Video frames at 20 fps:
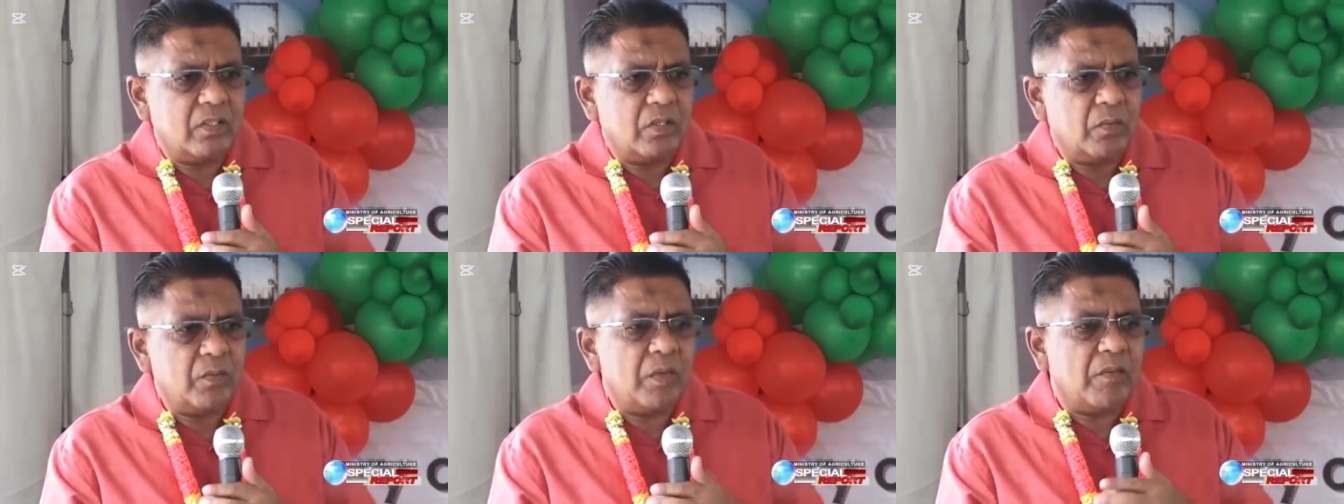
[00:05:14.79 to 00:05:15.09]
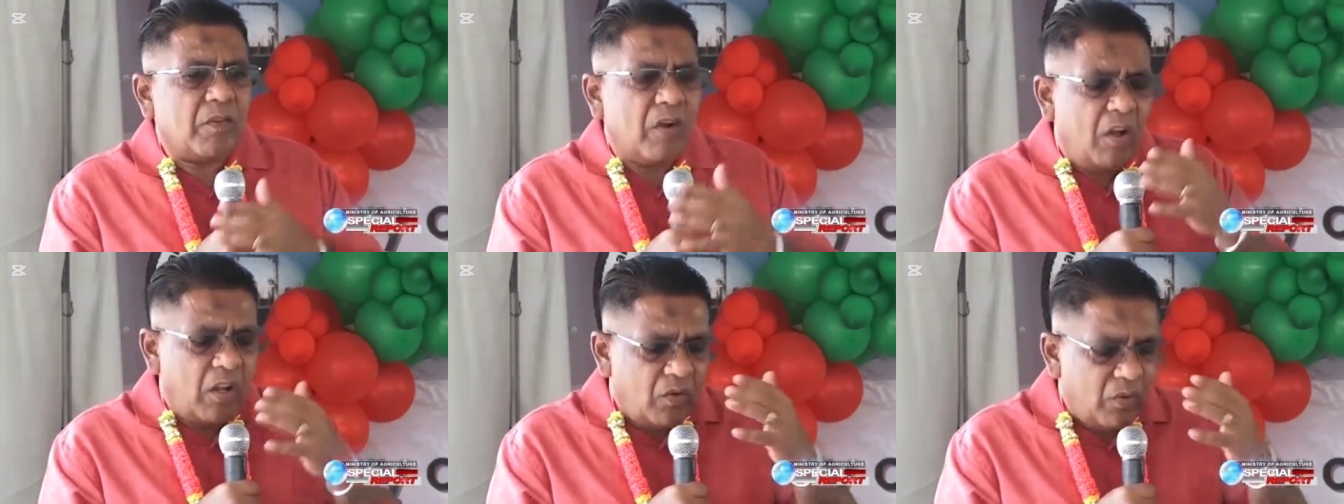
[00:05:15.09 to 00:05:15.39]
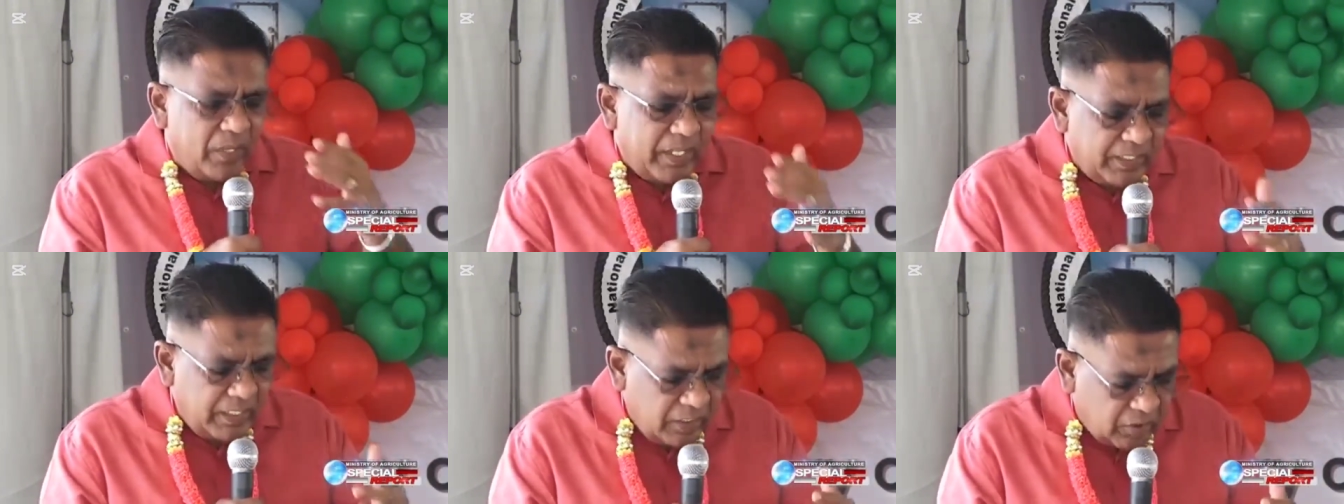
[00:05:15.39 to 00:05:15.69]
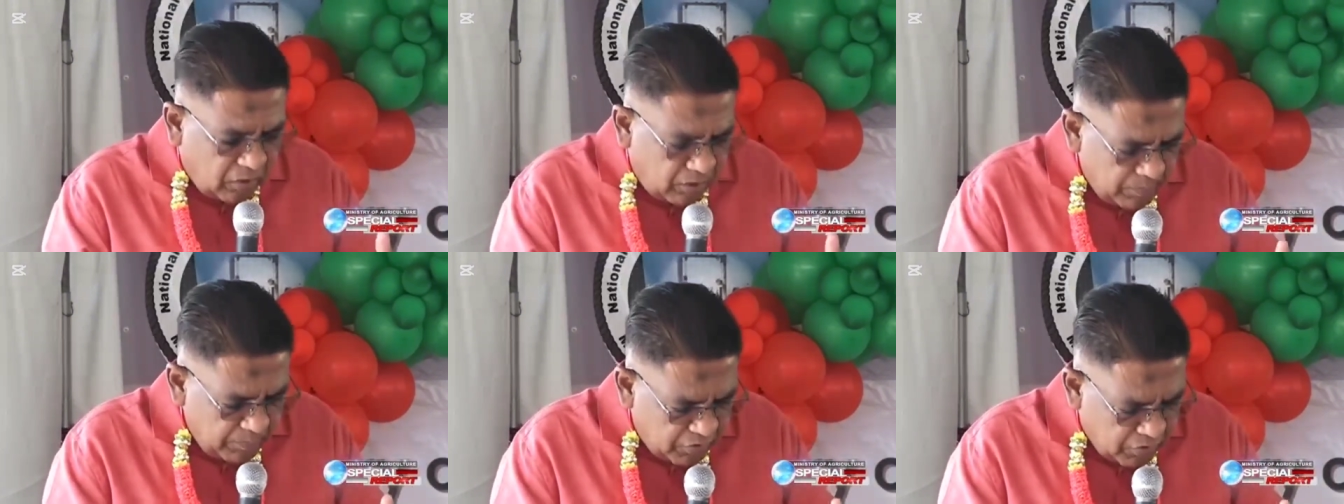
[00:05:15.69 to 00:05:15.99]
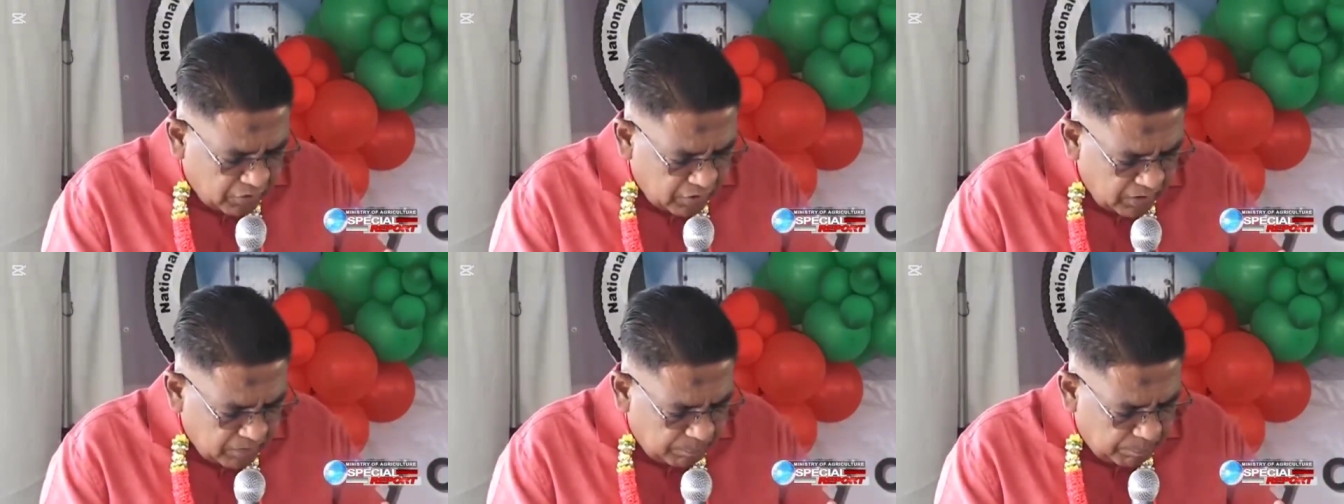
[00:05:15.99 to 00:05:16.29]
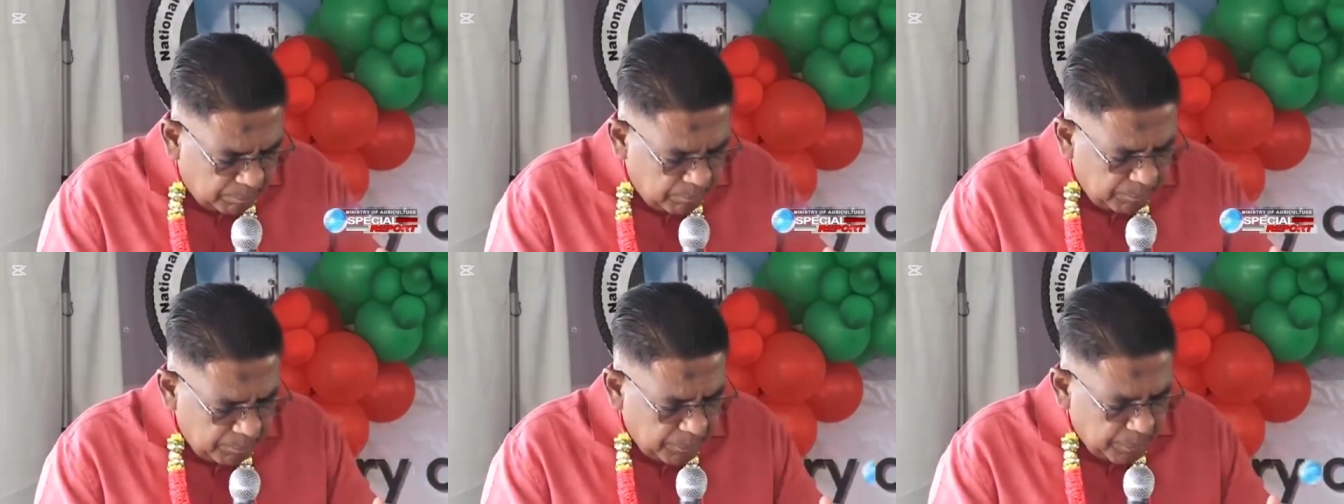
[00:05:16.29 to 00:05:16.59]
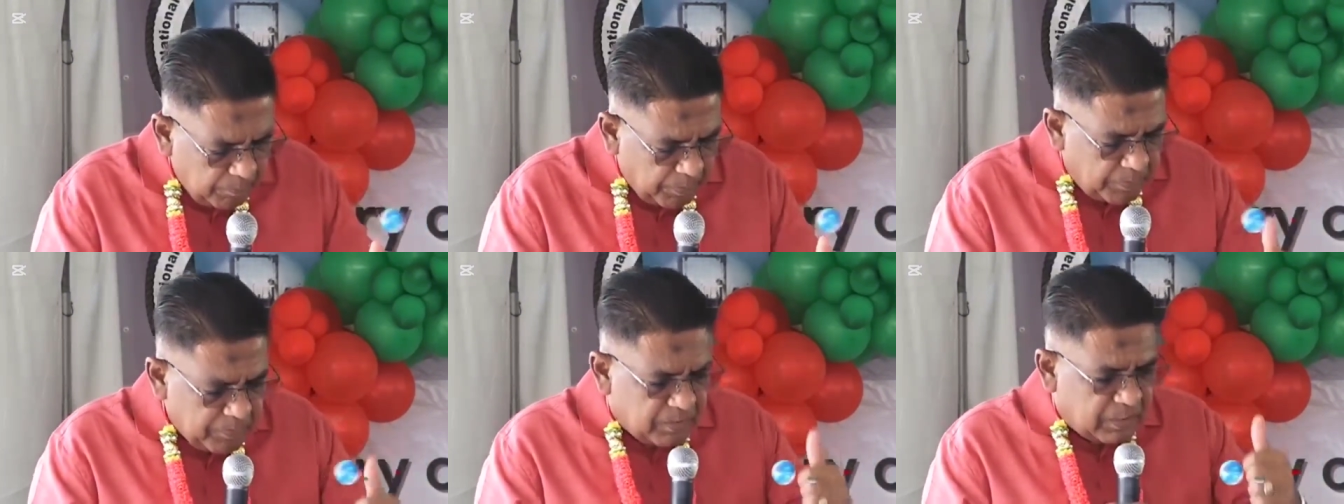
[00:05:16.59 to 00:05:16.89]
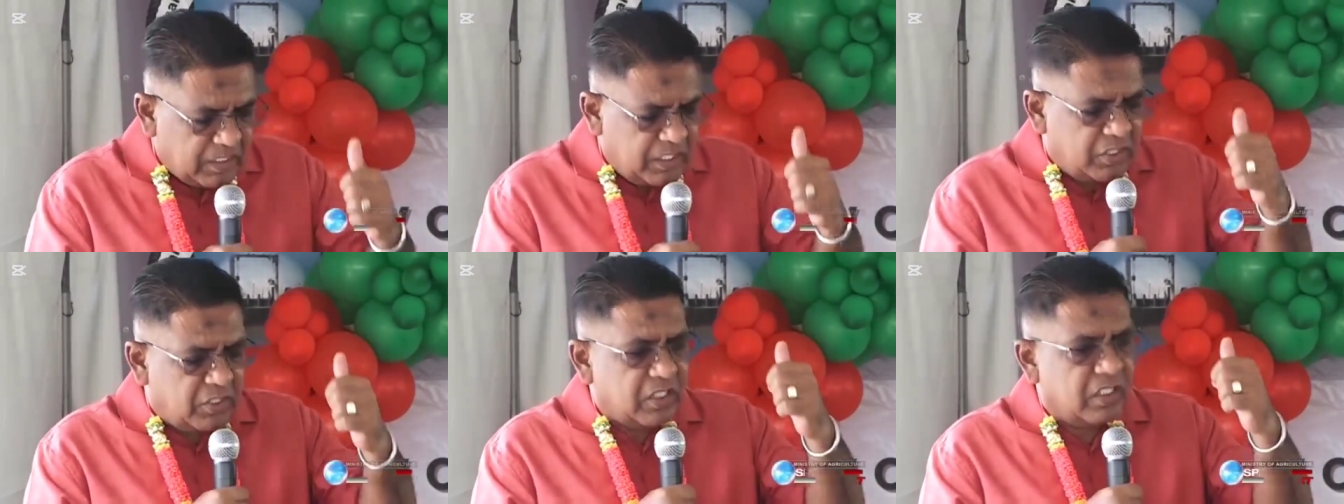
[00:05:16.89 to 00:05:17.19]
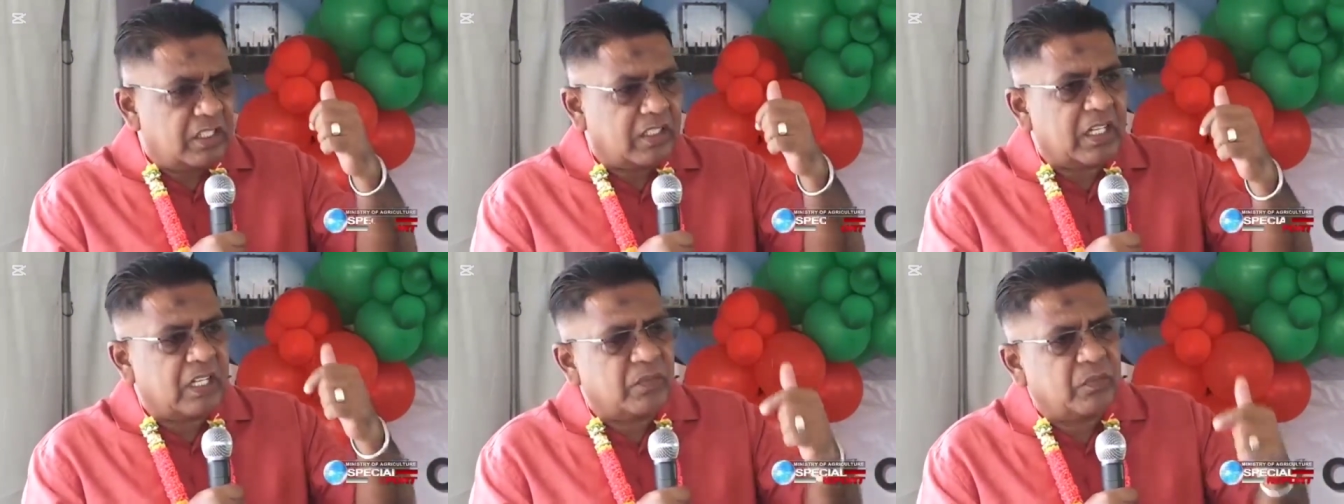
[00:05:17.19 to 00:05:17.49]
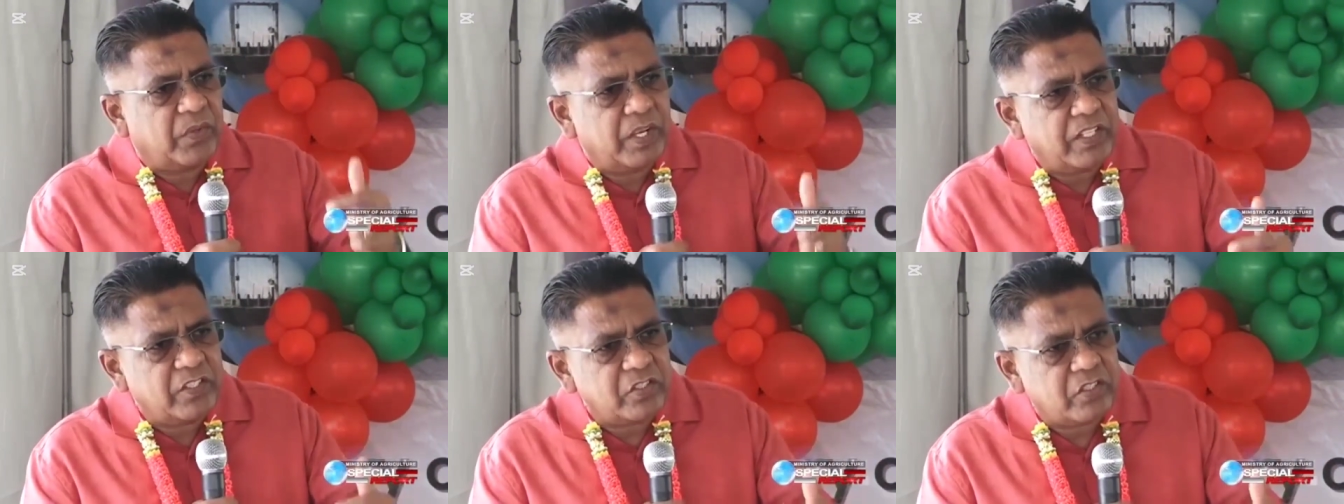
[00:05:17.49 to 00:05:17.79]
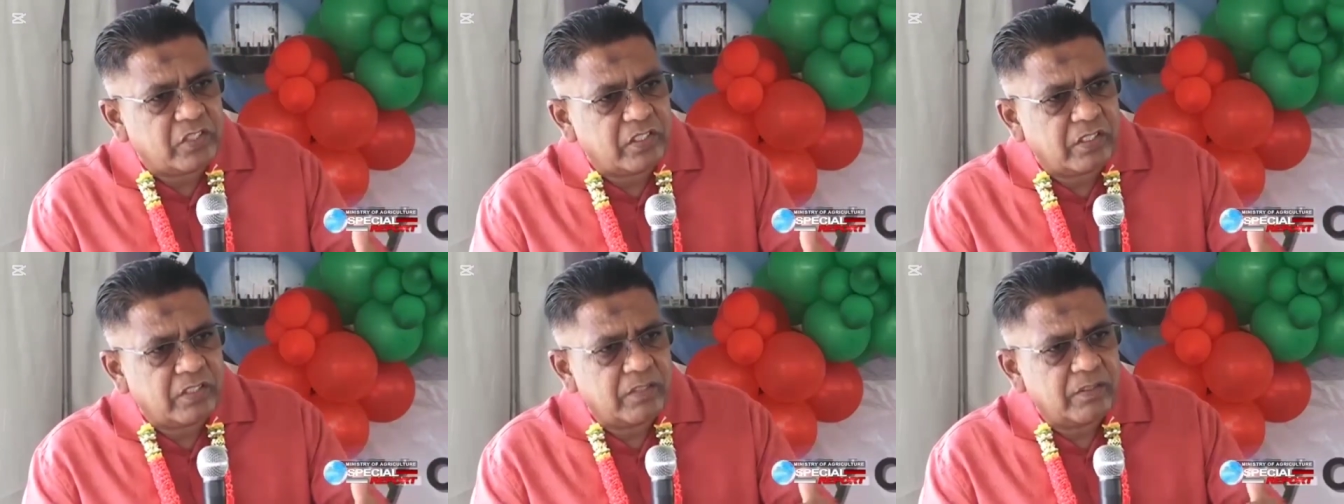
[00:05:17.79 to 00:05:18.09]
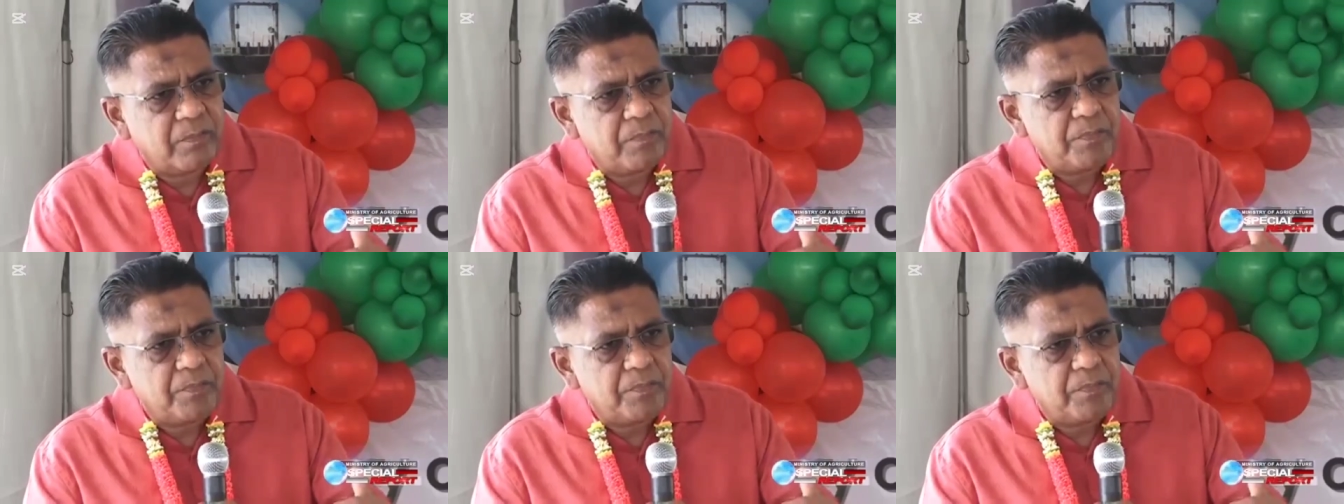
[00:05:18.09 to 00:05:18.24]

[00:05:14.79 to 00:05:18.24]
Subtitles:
we have already commissioned pump station at Adventure,